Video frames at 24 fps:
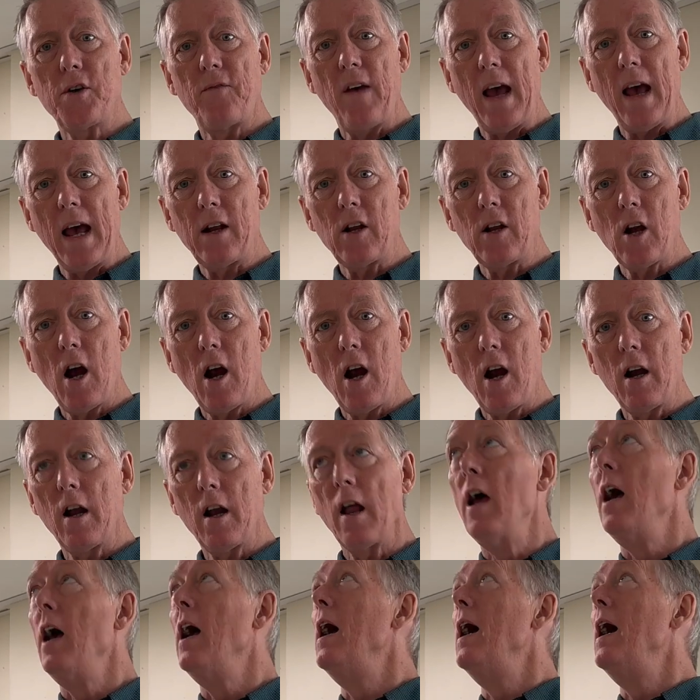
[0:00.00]
Vanguard,
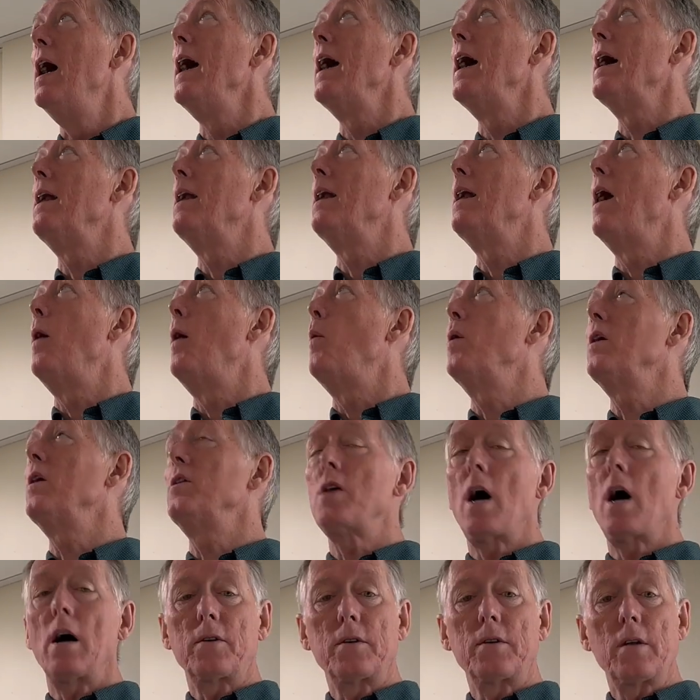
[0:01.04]
and uh, I want to
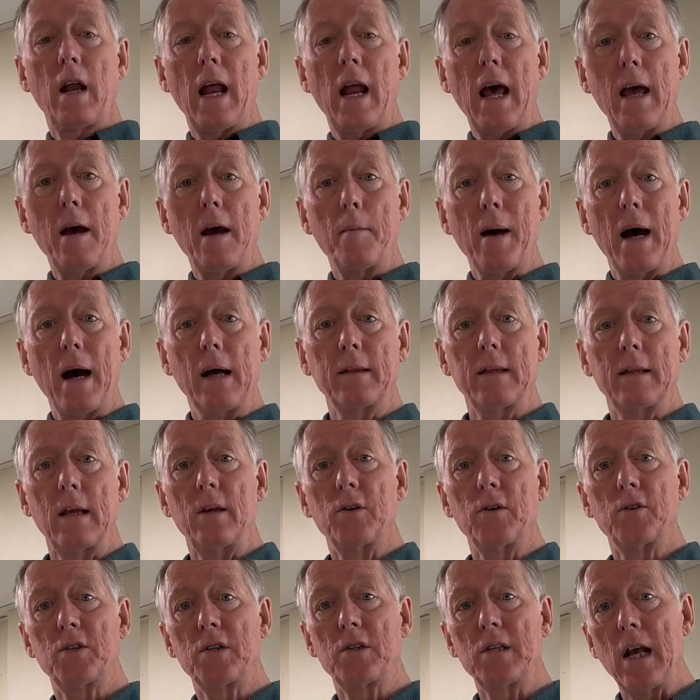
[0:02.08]
talk today about the
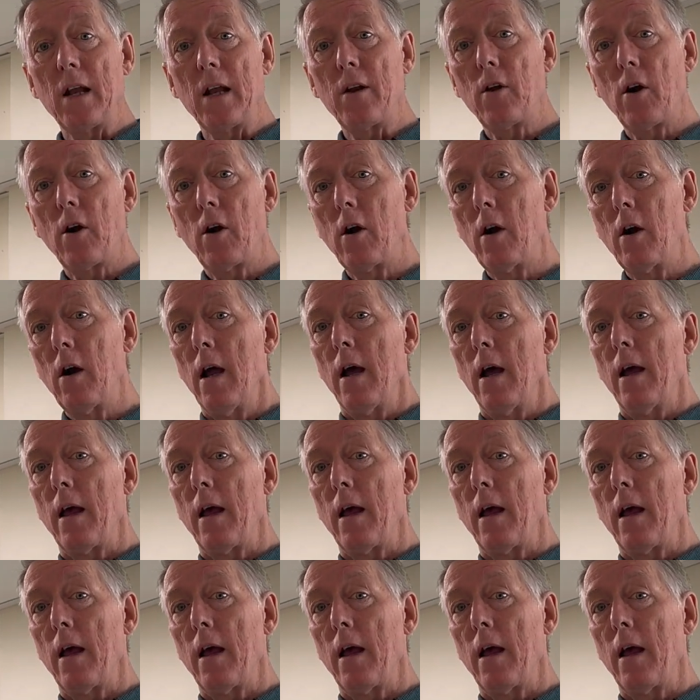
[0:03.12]
Zehnder